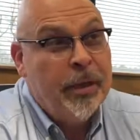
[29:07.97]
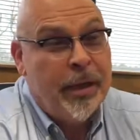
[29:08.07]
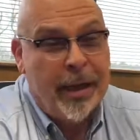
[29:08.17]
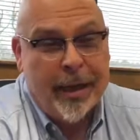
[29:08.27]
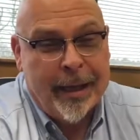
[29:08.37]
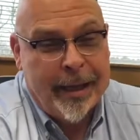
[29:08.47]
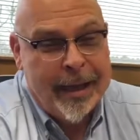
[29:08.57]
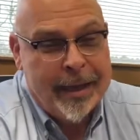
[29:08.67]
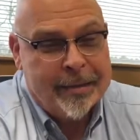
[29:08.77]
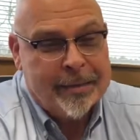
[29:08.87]

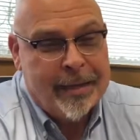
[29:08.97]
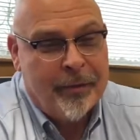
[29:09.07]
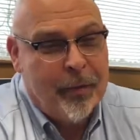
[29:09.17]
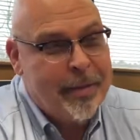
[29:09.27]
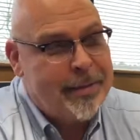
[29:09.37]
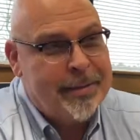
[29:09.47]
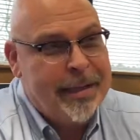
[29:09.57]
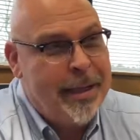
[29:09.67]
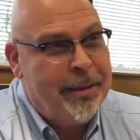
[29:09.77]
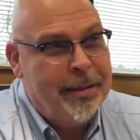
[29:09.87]
And I always
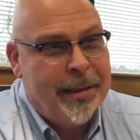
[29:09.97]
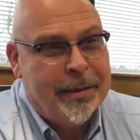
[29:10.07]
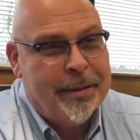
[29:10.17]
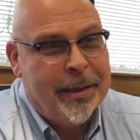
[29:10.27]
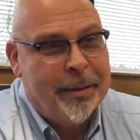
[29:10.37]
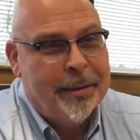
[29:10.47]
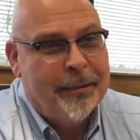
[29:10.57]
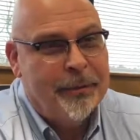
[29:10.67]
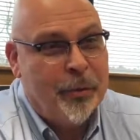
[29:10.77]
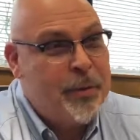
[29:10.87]
say that
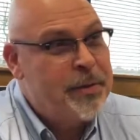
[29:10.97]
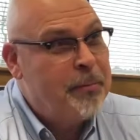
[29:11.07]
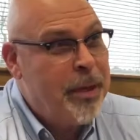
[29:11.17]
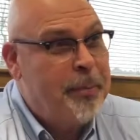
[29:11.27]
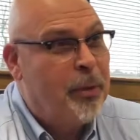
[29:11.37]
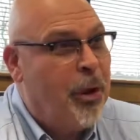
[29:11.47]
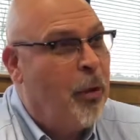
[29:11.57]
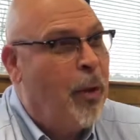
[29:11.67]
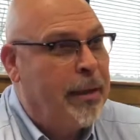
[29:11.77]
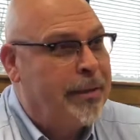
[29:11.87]
forests and people go
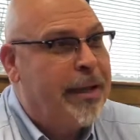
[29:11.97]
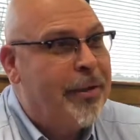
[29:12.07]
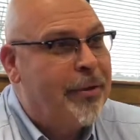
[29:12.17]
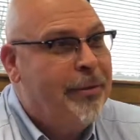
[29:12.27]
well together.